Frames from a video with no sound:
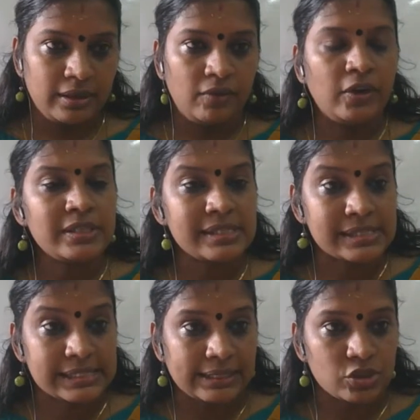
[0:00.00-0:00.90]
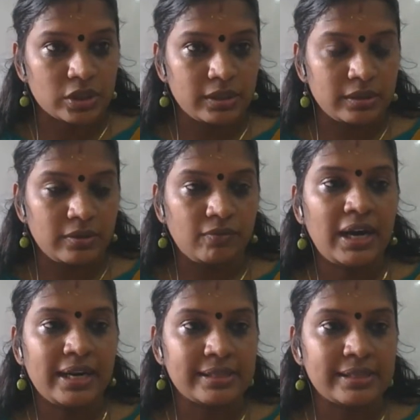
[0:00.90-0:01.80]
What is the structure?
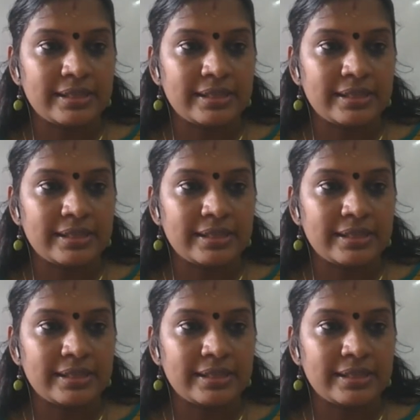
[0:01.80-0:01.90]
What does it